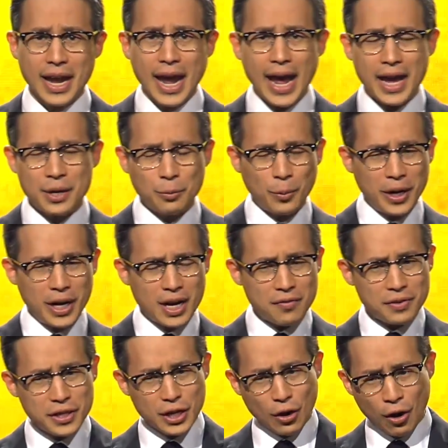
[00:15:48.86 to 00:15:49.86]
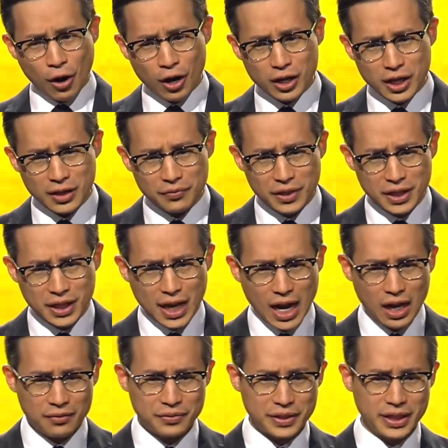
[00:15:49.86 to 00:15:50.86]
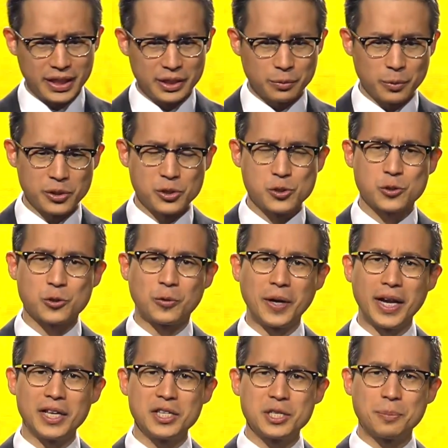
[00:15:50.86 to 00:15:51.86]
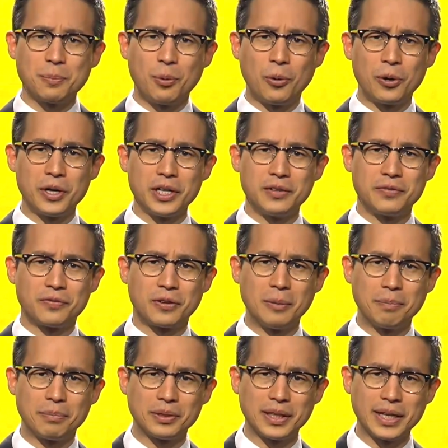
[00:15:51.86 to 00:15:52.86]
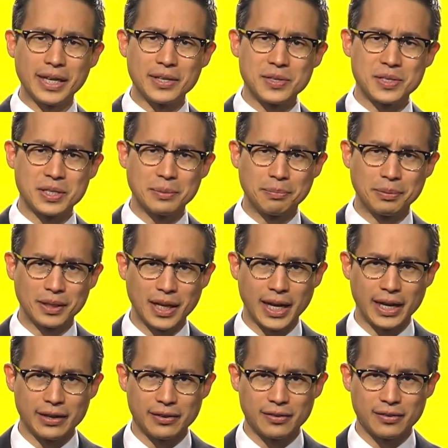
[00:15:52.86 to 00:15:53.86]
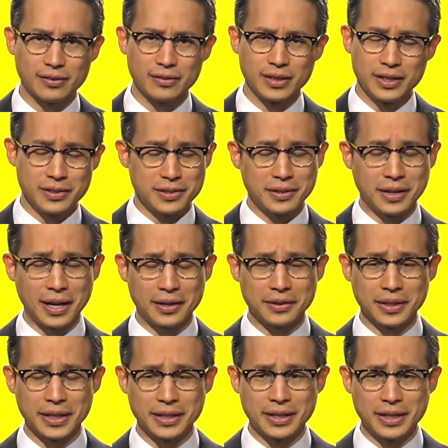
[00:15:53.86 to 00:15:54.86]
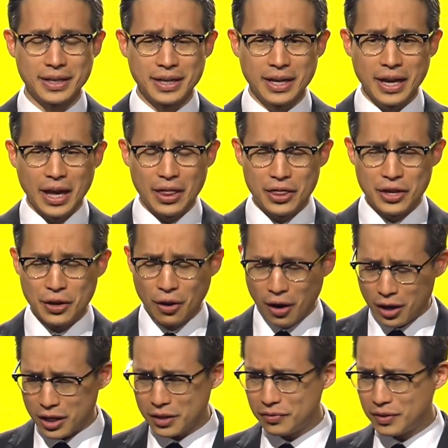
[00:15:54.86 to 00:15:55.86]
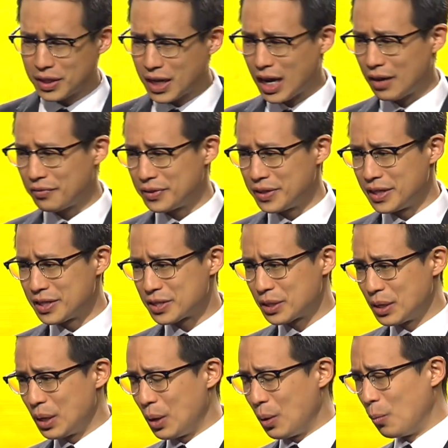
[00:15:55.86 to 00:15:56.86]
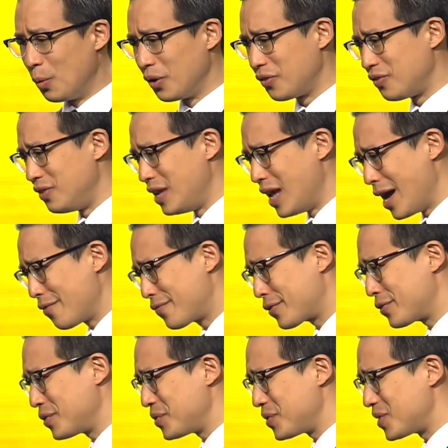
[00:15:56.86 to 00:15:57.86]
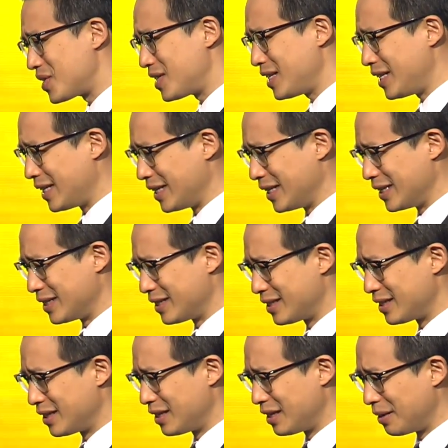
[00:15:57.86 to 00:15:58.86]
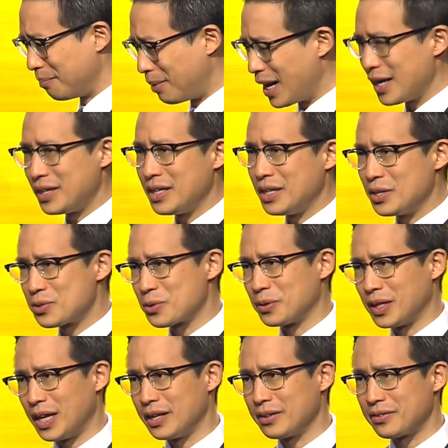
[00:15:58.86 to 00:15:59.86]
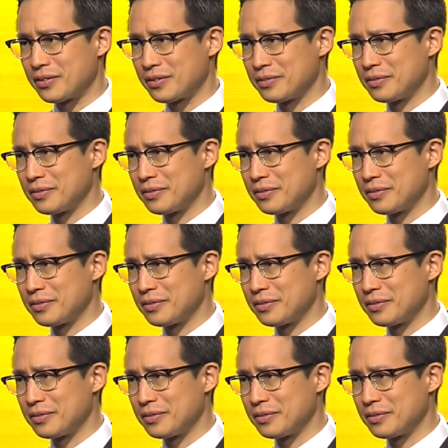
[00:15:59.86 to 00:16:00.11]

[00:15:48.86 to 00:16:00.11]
And whenever the Ark of the Covenant was transported from place to place, incidentally, the Ark of the Covenant was never seen by the Israelites.